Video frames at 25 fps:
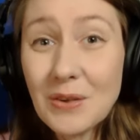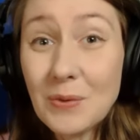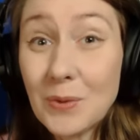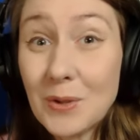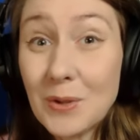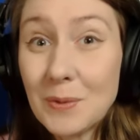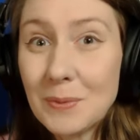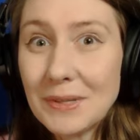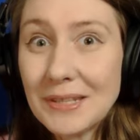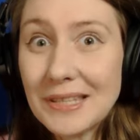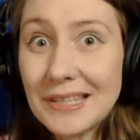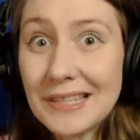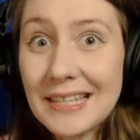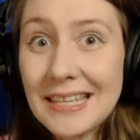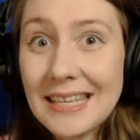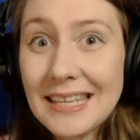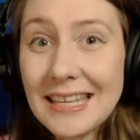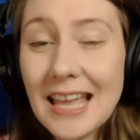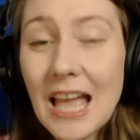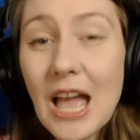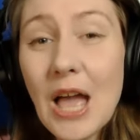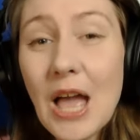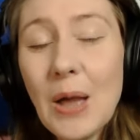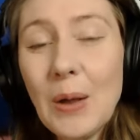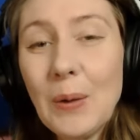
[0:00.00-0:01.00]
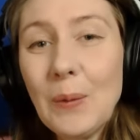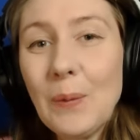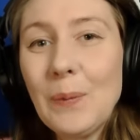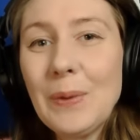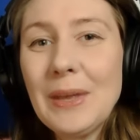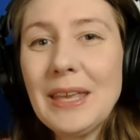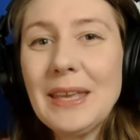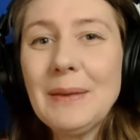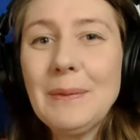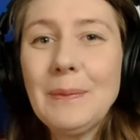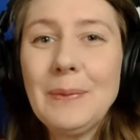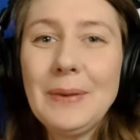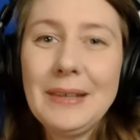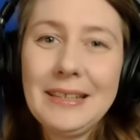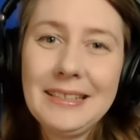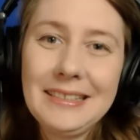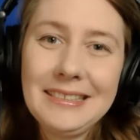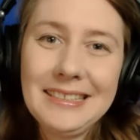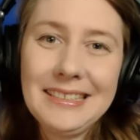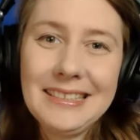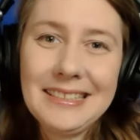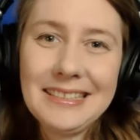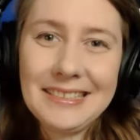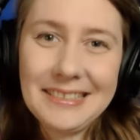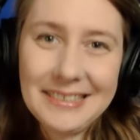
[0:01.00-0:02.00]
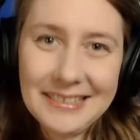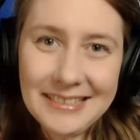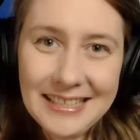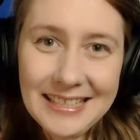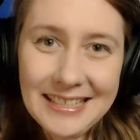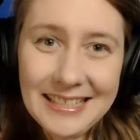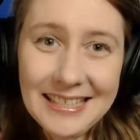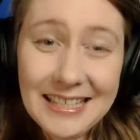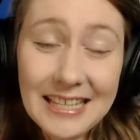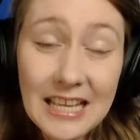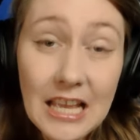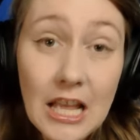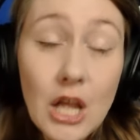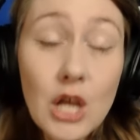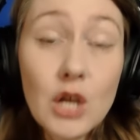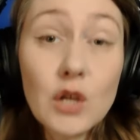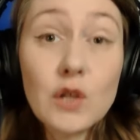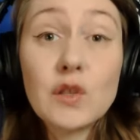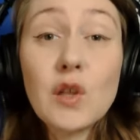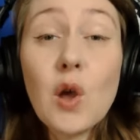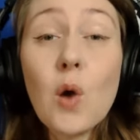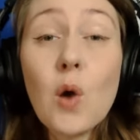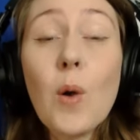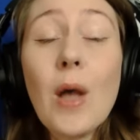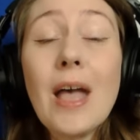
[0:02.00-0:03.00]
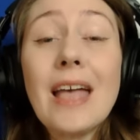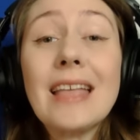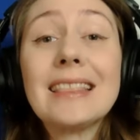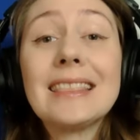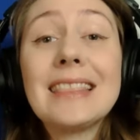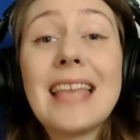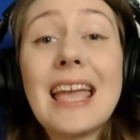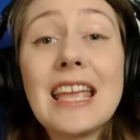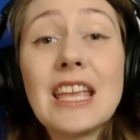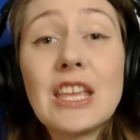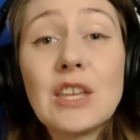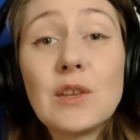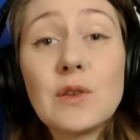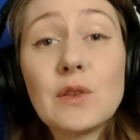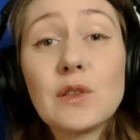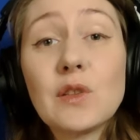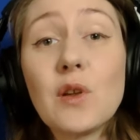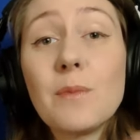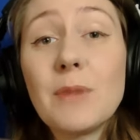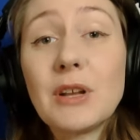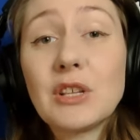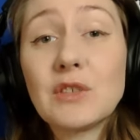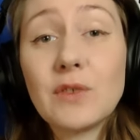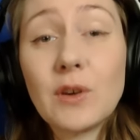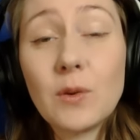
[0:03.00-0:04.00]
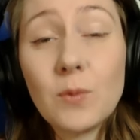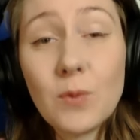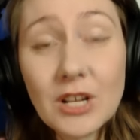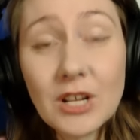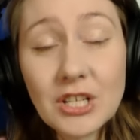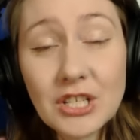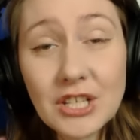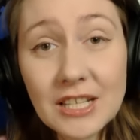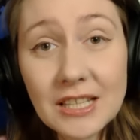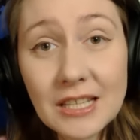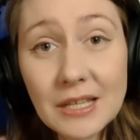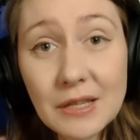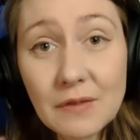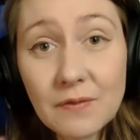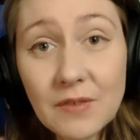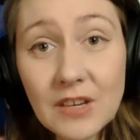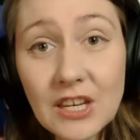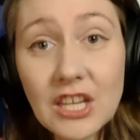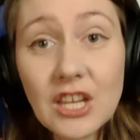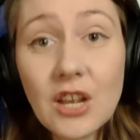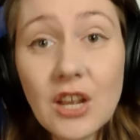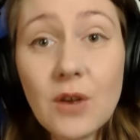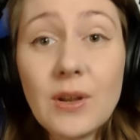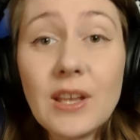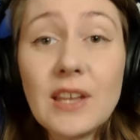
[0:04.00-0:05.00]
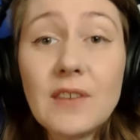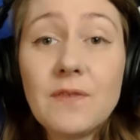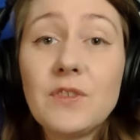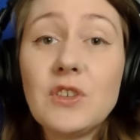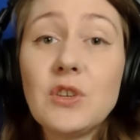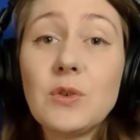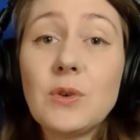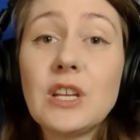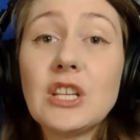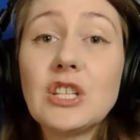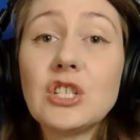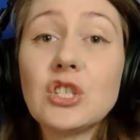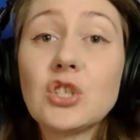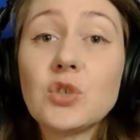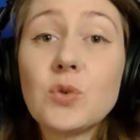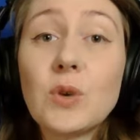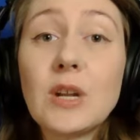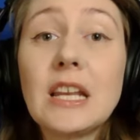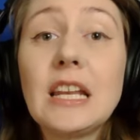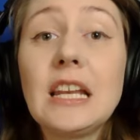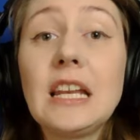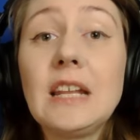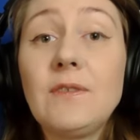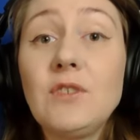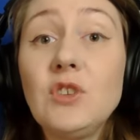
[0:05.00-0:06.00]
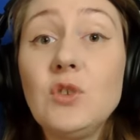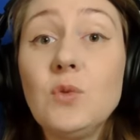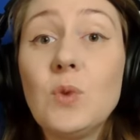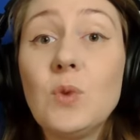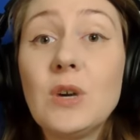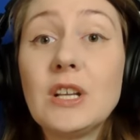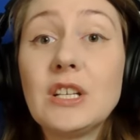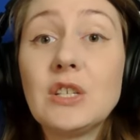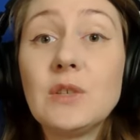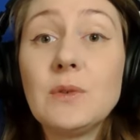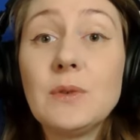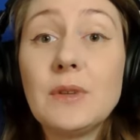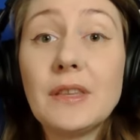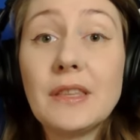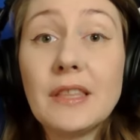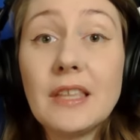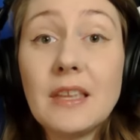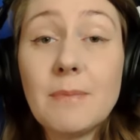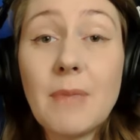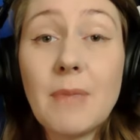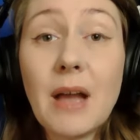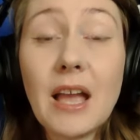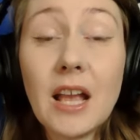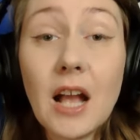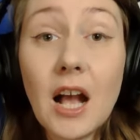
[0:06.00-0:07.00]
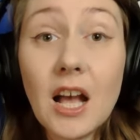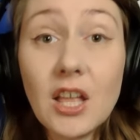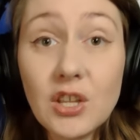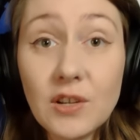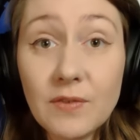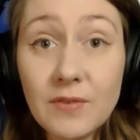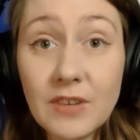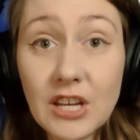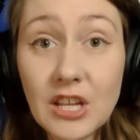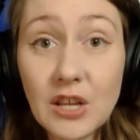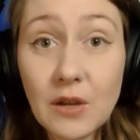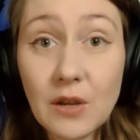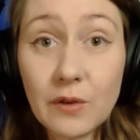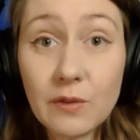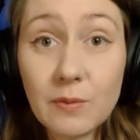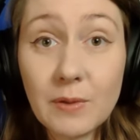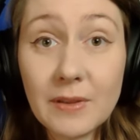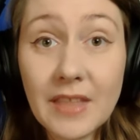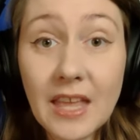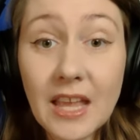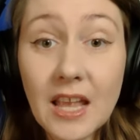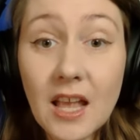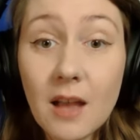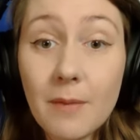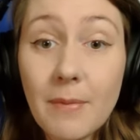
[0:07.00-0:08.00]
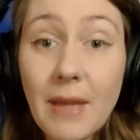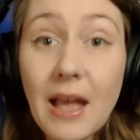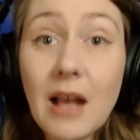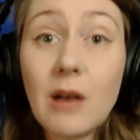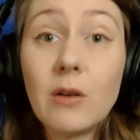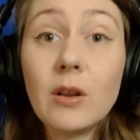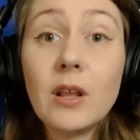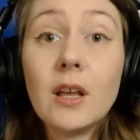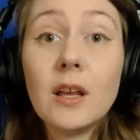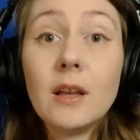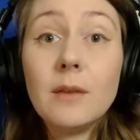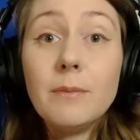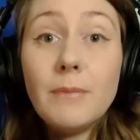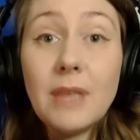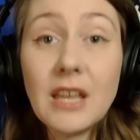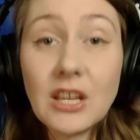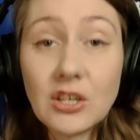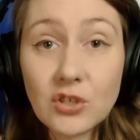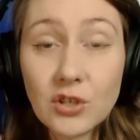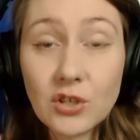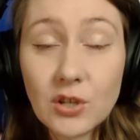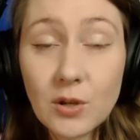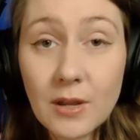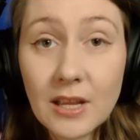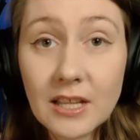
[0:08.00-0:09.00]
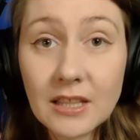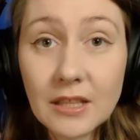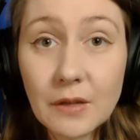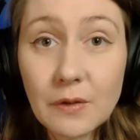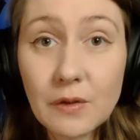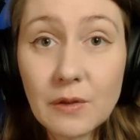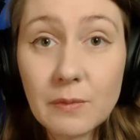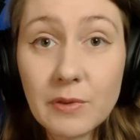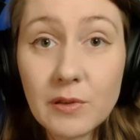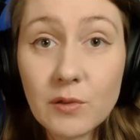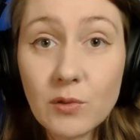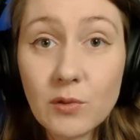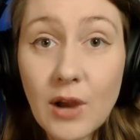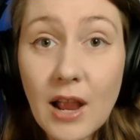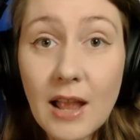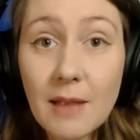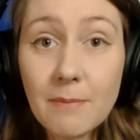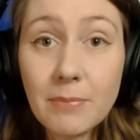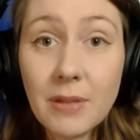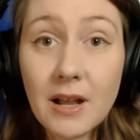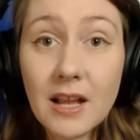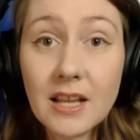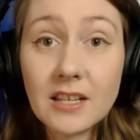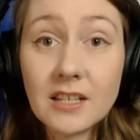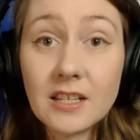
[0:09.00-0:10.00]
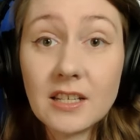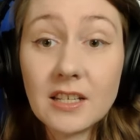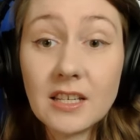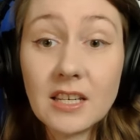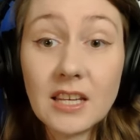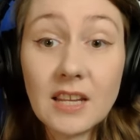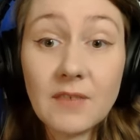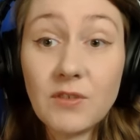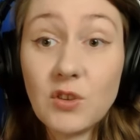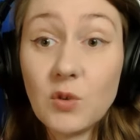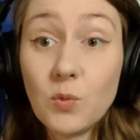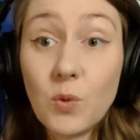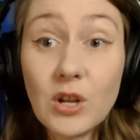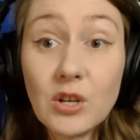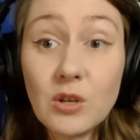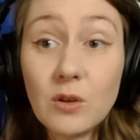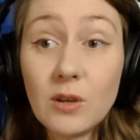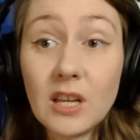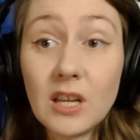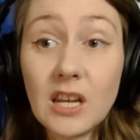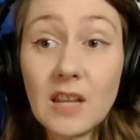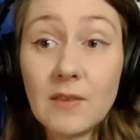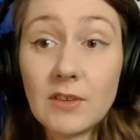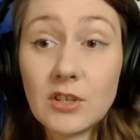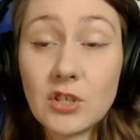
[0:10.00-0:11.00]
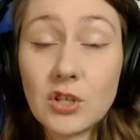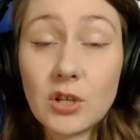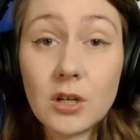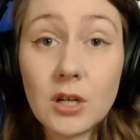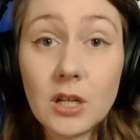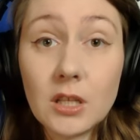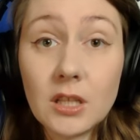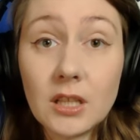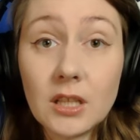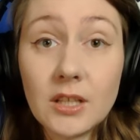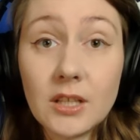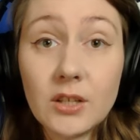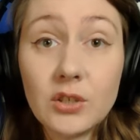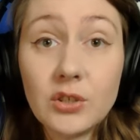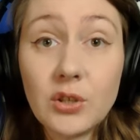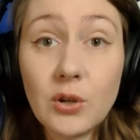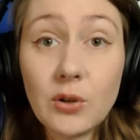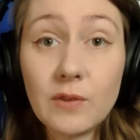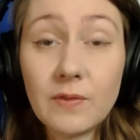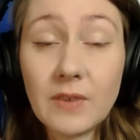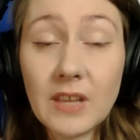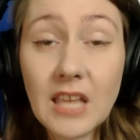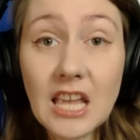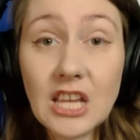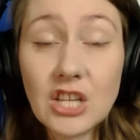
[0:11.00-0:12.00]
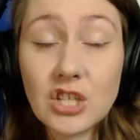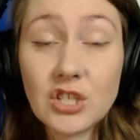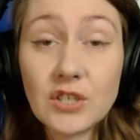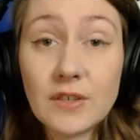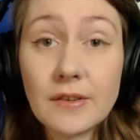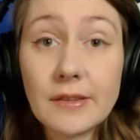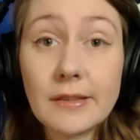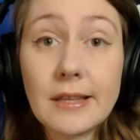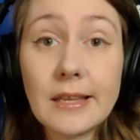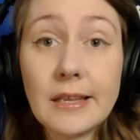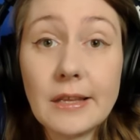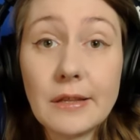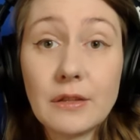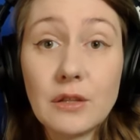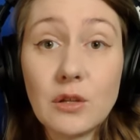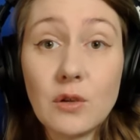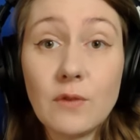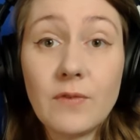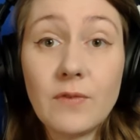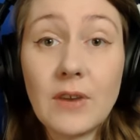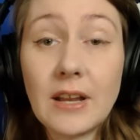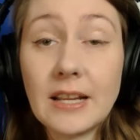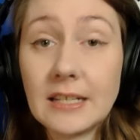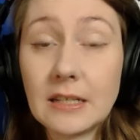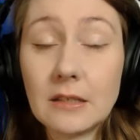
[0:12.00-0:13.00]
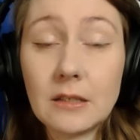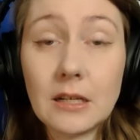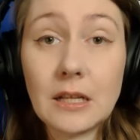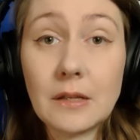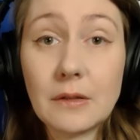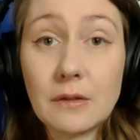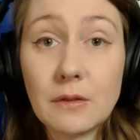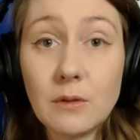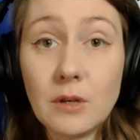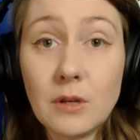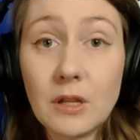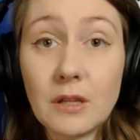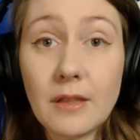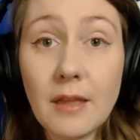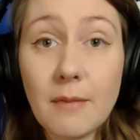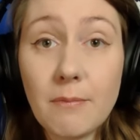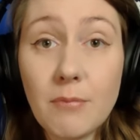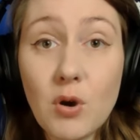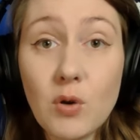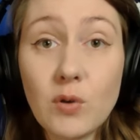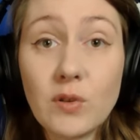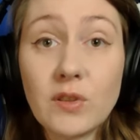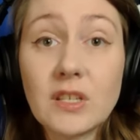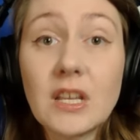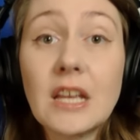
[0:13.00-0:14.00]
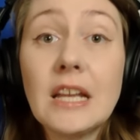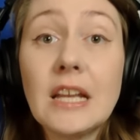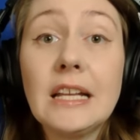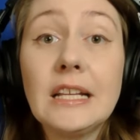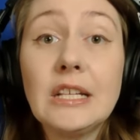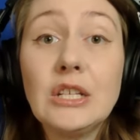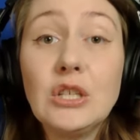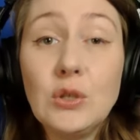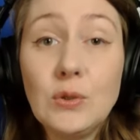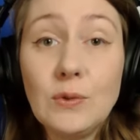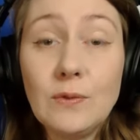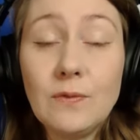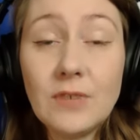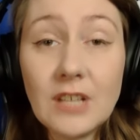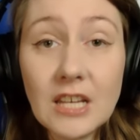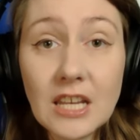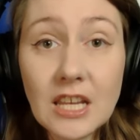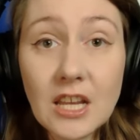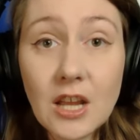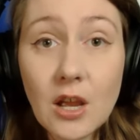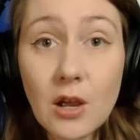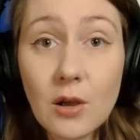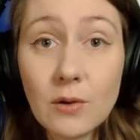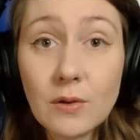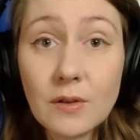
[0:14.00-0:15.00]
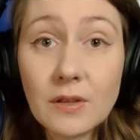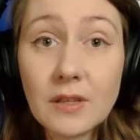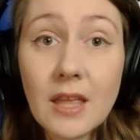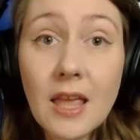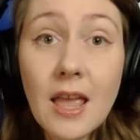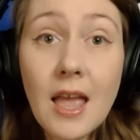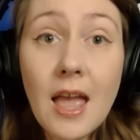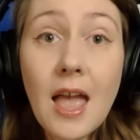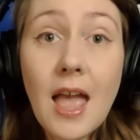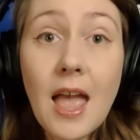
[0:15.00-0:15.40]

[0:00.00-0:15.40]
we will see. We will see. So thank you so much for watching this video. If you enjoyed it, if you want to see my other videos when they come out, make sure you hit the subscribe button. If you want, you can even turn on the little notifications thing so you find out as soon as I post new videos.